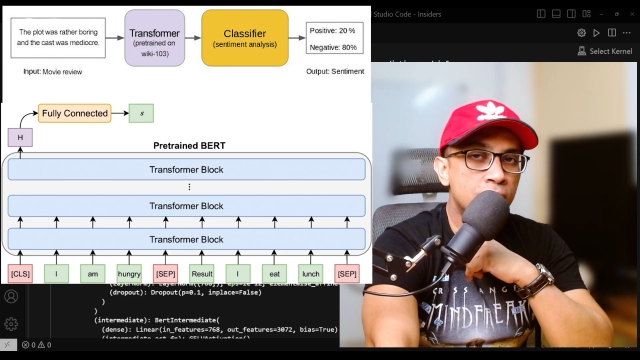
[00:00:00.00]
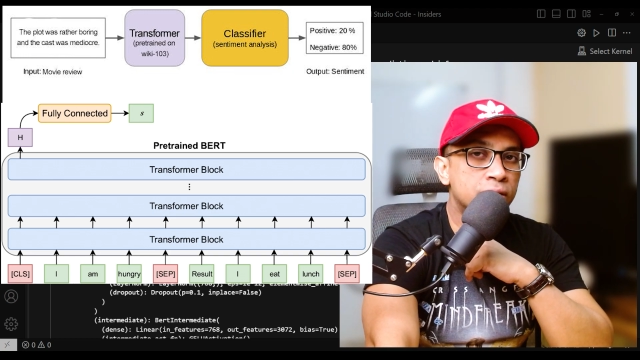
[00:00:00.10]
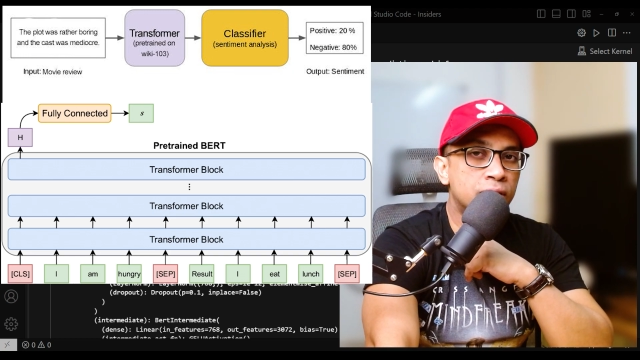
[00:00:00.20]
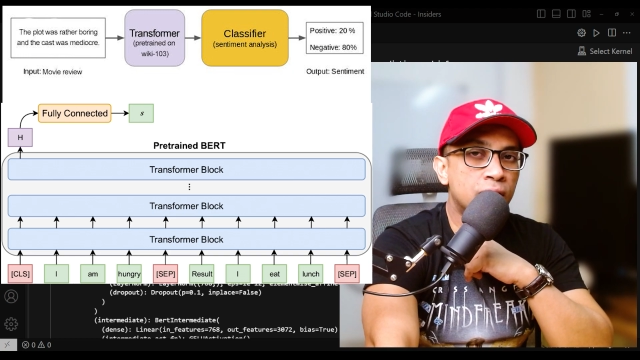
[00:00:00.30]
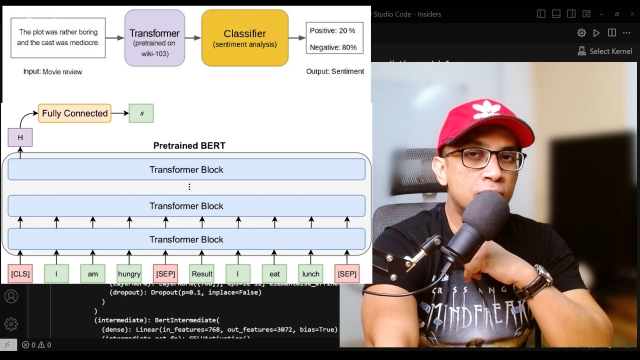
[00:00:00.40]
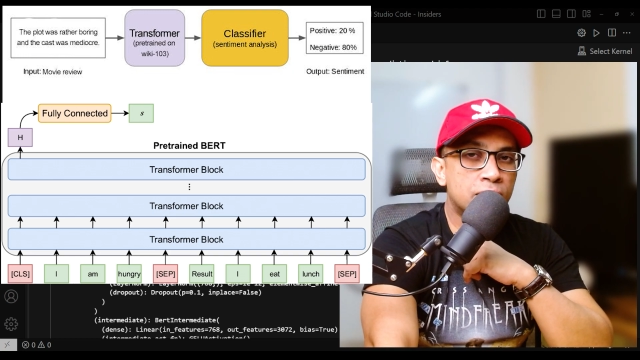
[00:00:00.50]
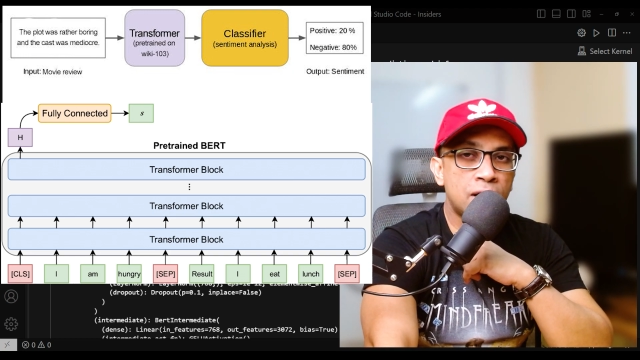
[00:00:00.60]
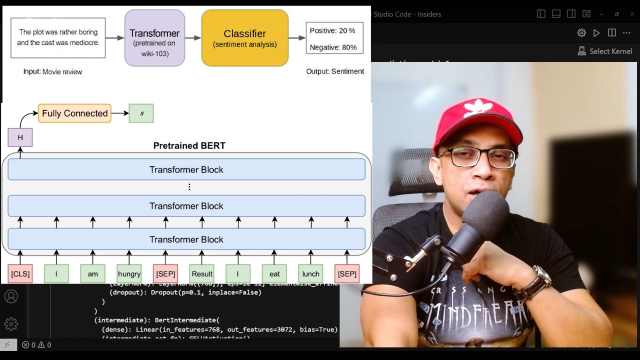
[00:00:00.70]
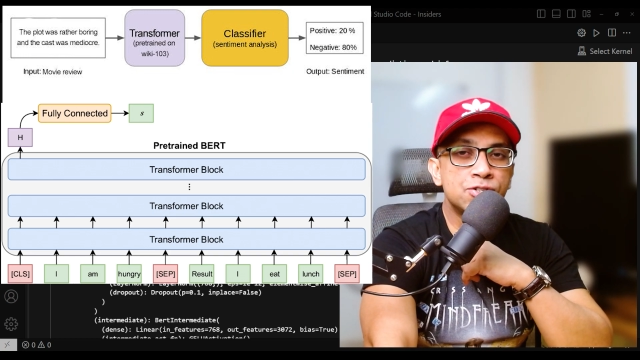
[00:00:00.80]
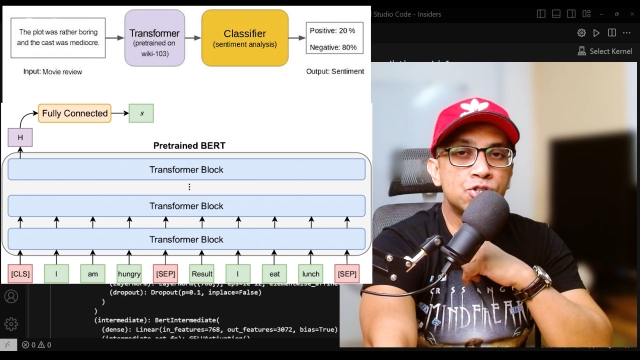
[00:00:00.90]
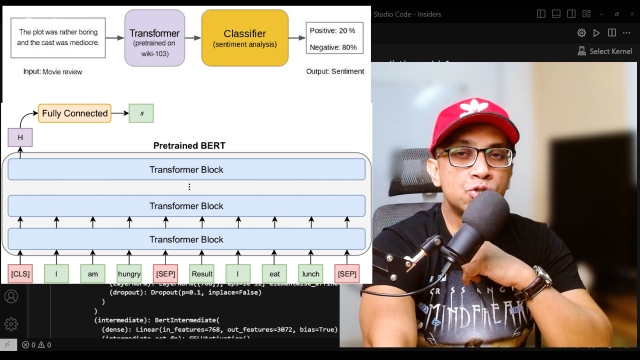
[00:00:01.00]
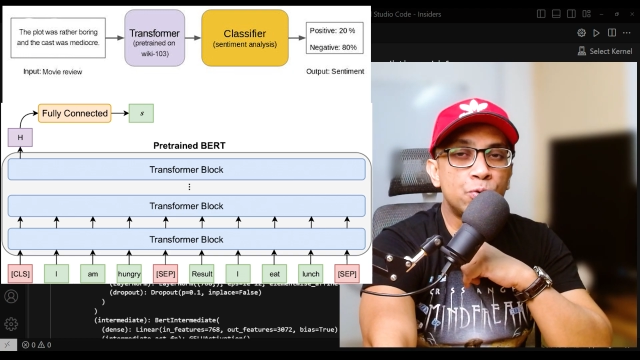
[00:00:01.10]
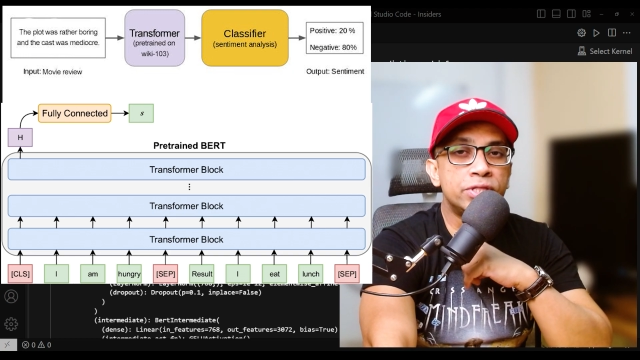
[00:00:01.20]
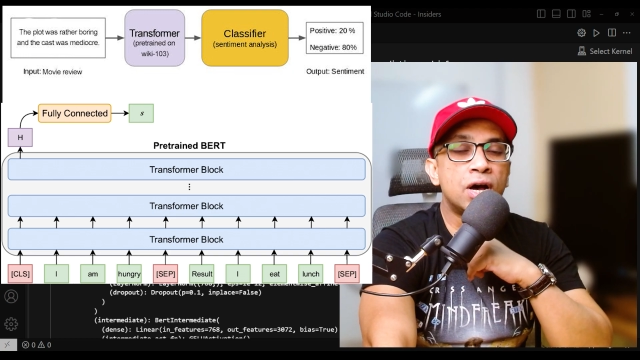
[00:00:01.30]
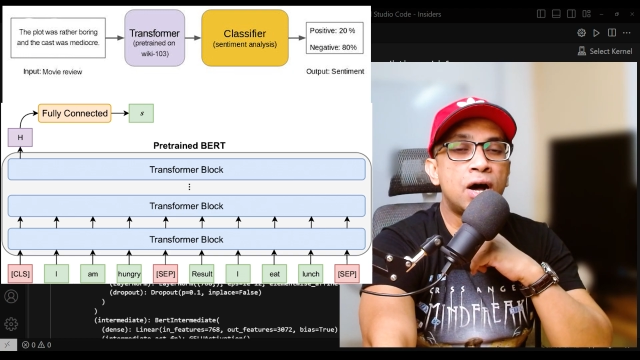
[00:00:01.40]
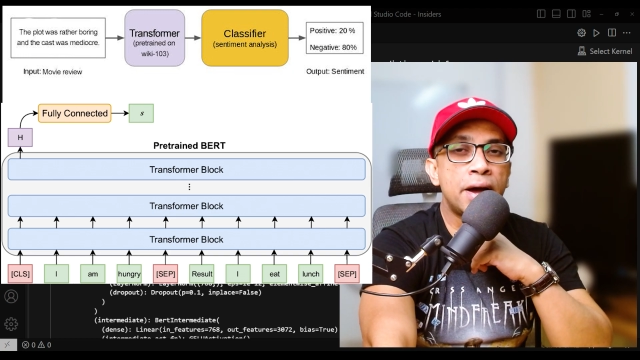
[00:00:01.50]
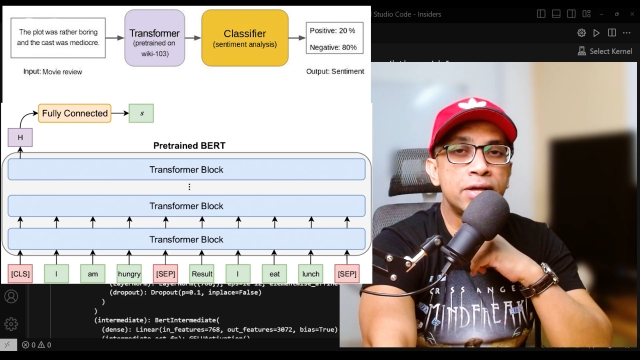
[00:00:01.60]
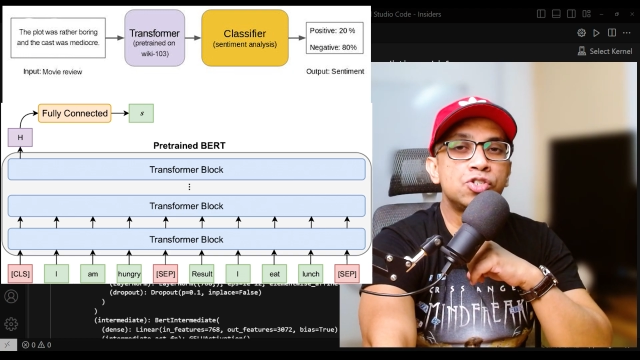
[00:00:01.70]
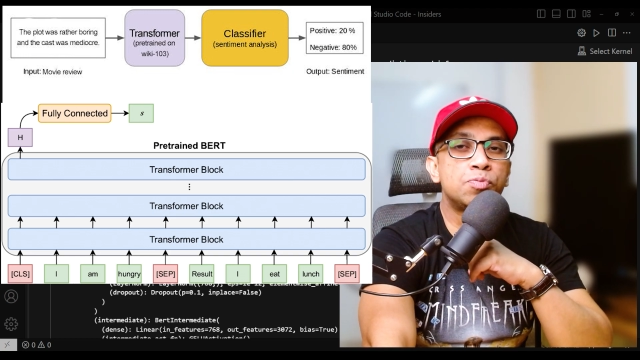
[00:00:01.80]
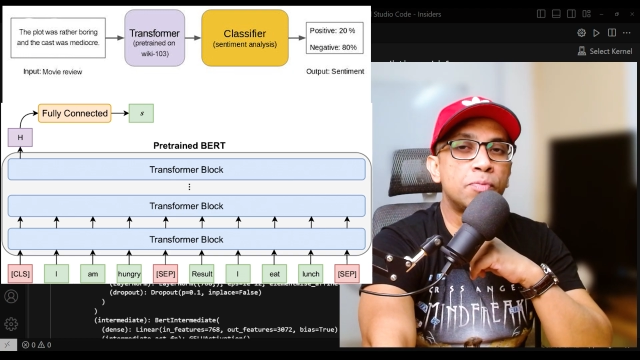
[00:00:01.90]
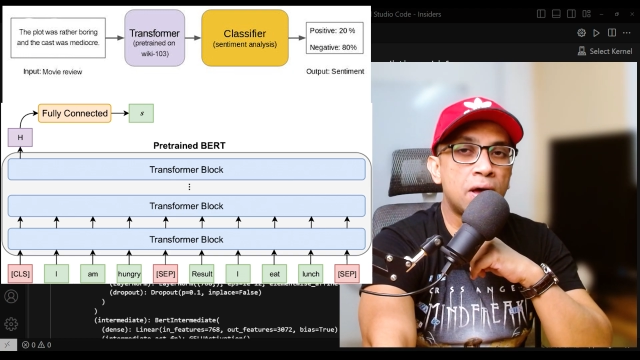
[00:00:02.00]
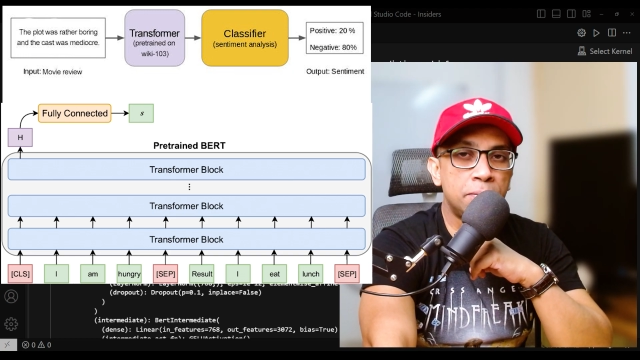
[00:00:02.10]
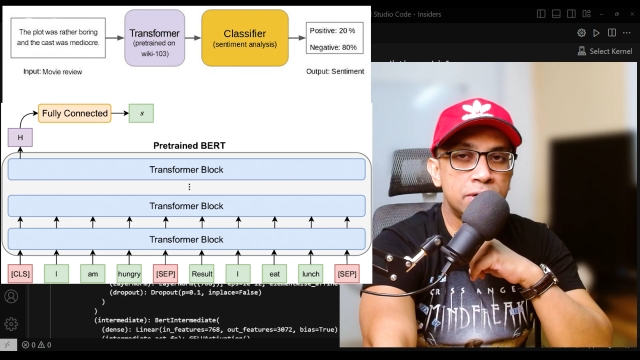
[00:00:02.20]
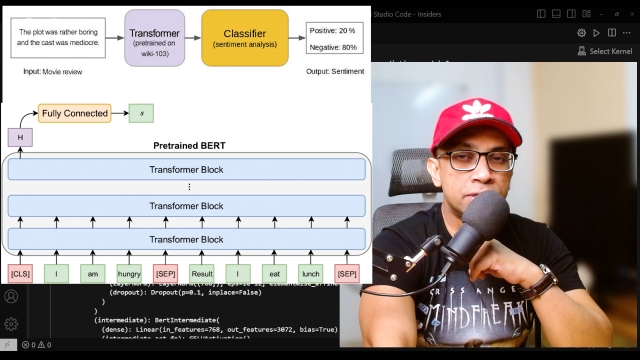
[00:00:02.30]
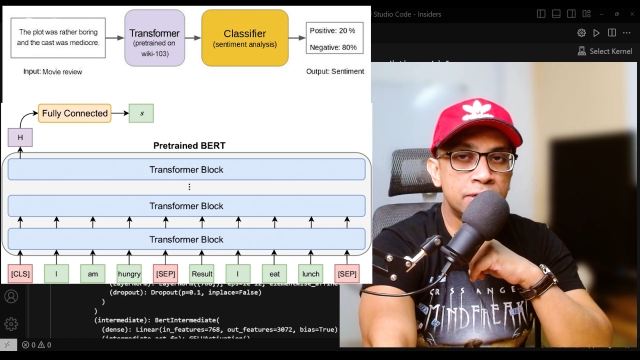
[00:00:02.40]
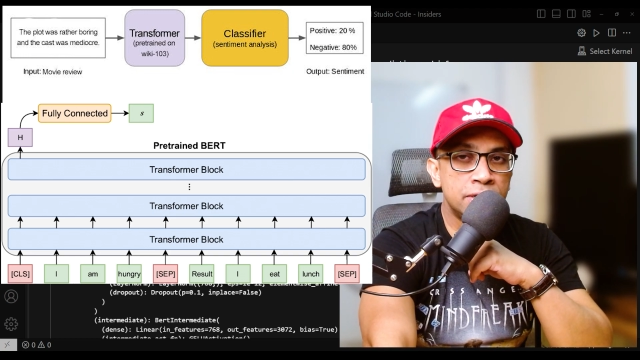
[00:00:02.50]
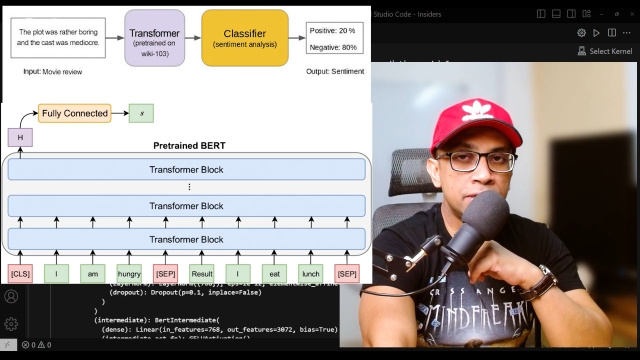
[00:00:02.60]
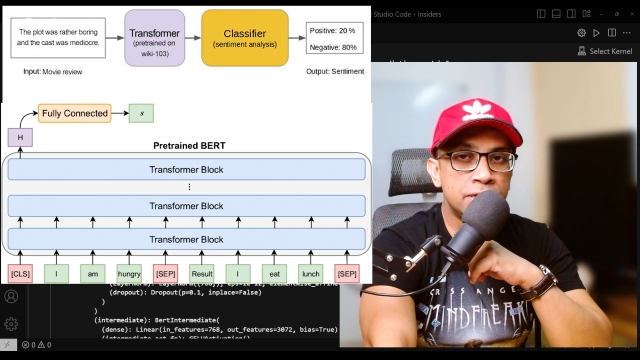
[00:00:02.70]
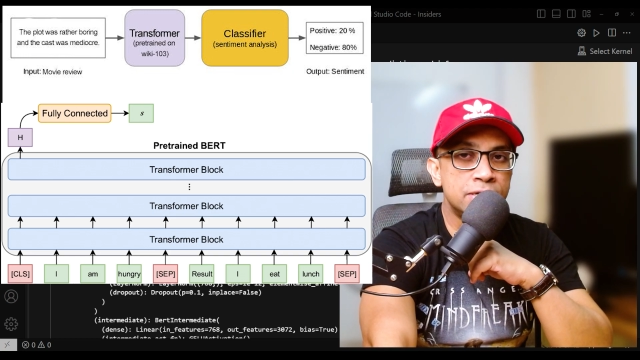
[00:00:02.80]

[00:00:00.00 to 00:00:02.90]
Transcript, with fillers: The class with the highest probability